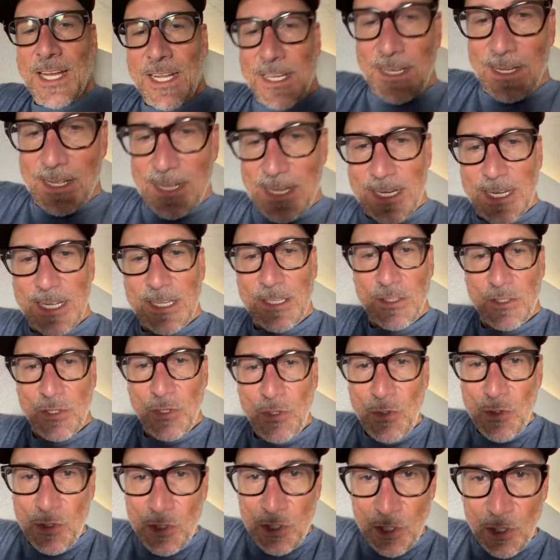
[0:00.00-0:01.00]
I got
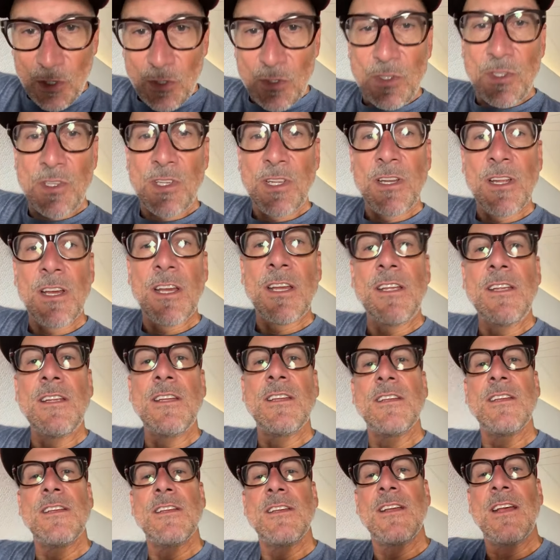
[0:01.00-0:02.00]
2 shows tonight
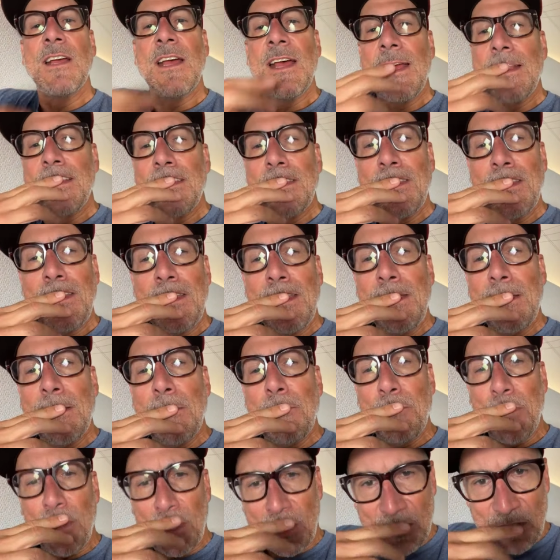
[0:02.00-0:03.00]
at the
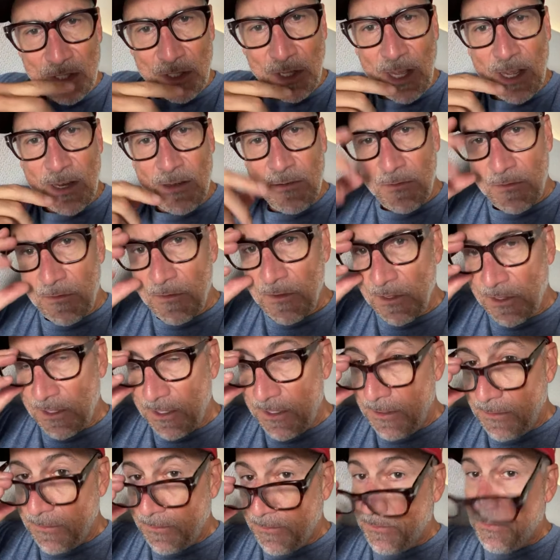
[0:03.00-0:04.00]
Punchline in
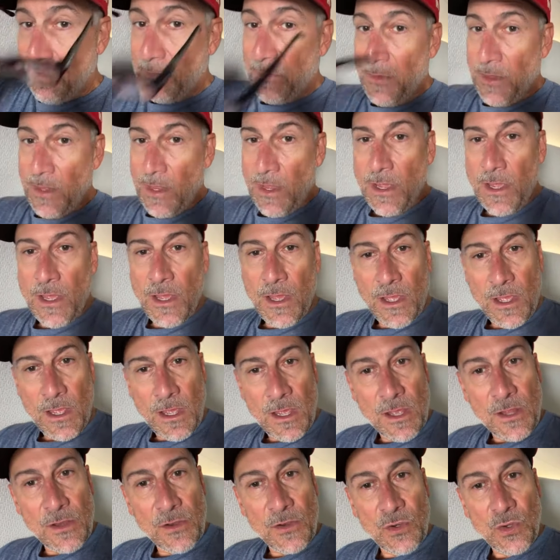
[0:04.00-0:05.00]
Philly,
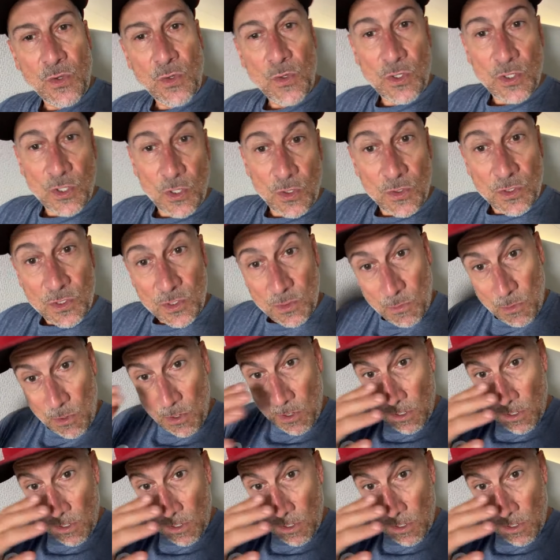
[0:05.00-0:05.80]
and 2 shows tomorrow